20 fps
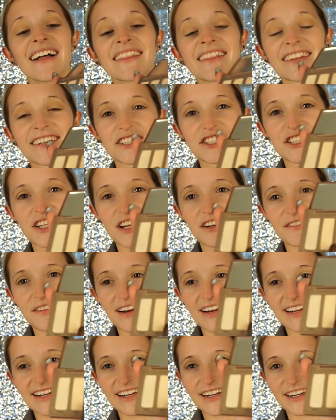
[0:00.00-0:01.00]
this shade
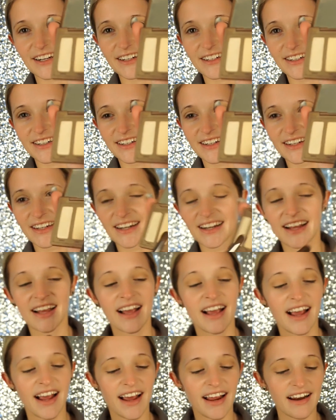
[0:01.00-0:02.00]
right here,
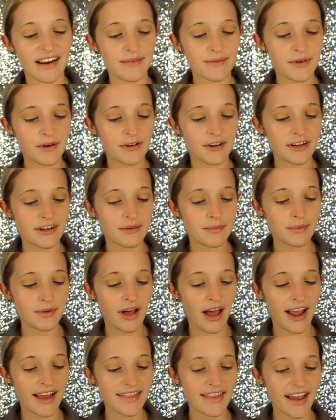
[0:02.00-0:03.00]
and I'm going to
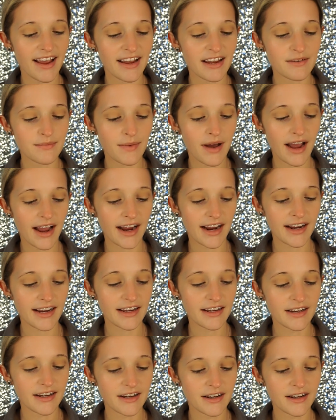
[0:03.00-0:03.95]
apply that in my